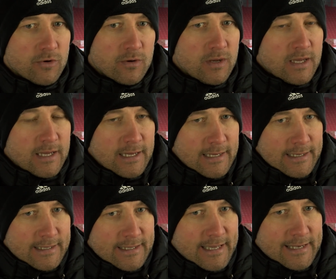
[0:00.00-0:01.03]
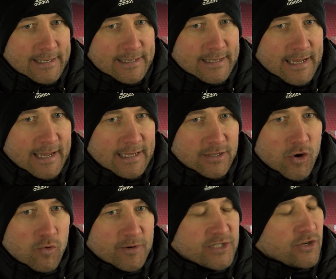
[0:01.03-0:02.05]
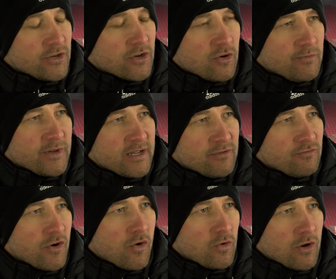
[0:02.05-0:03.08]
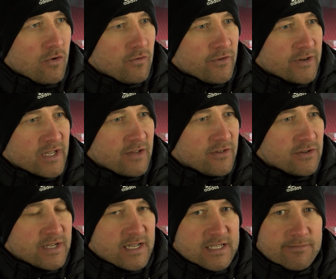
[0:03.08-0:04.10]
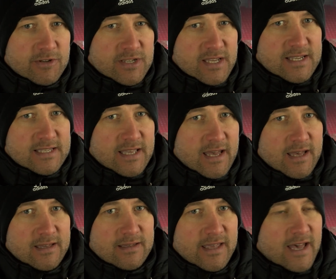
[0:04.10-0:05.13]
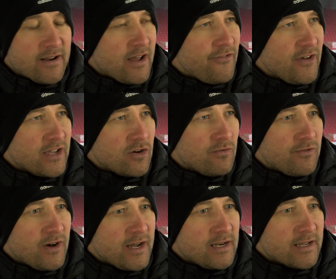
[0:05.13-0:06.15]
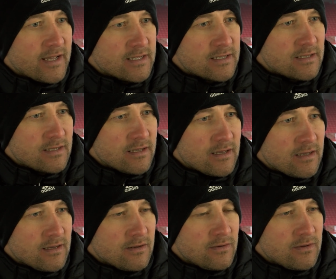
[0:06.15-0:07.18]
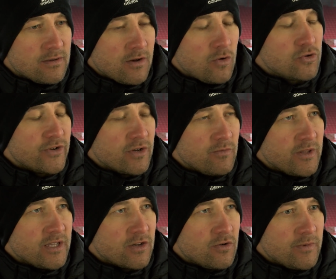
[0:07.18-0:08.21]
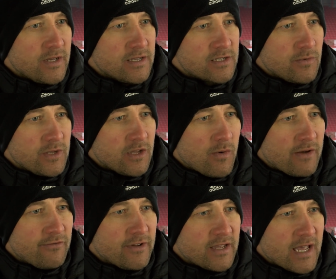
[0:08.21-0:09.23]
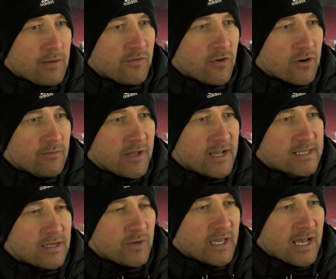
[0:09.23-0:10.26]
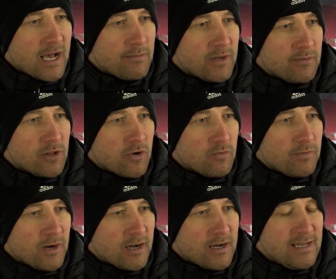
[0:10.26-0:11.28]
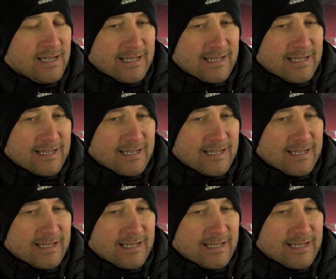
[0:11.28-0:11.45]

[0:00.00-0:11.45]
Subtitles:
But at the end of the day, nobody's going to come here and roll over and give it us easy, because it is their FA Cup final against Altrincham when they come here. So we know every game we've got to be at it, and we can't be below par.